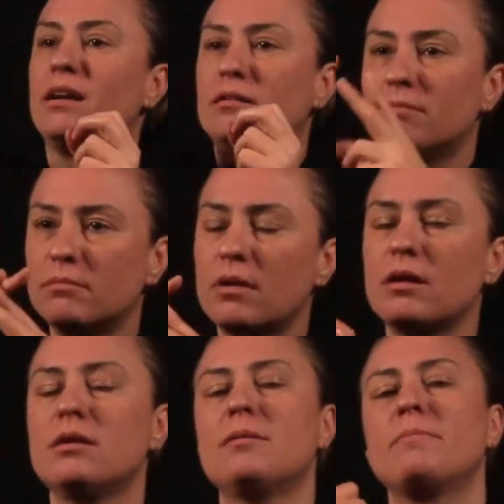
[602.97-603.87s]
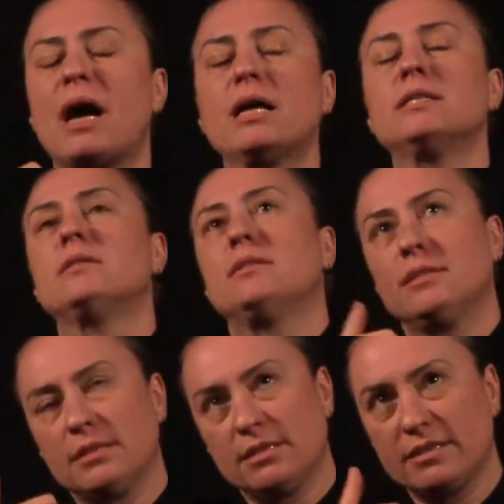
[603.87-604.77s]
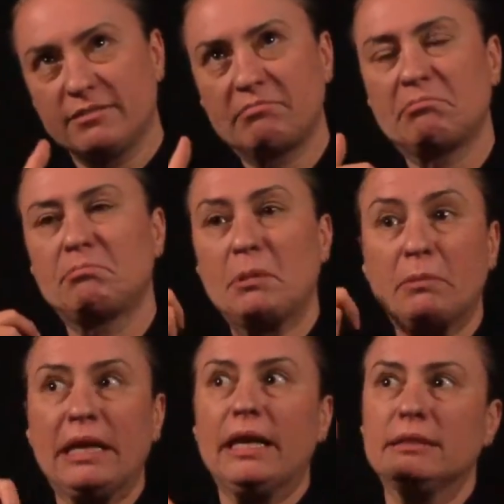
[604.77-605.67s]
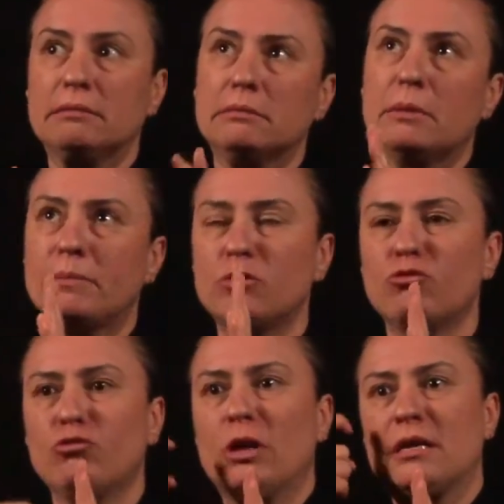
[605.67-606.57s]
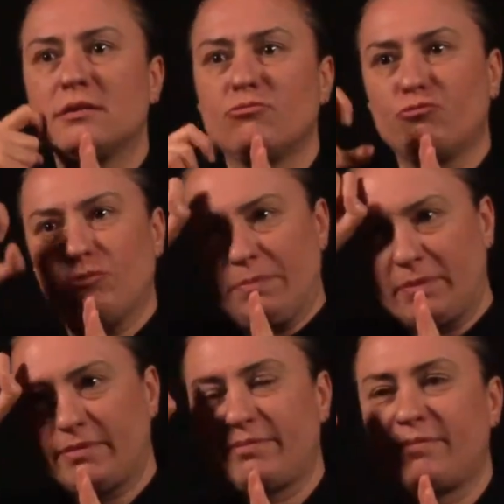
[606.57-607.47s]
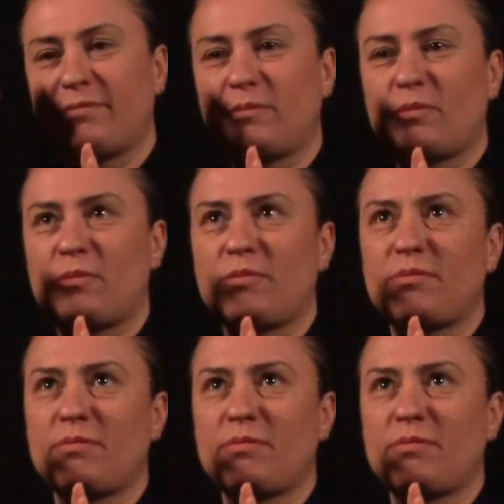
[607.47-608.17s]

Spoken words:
some information that was missed and it meant I had to work harder to bridge that information for the audience.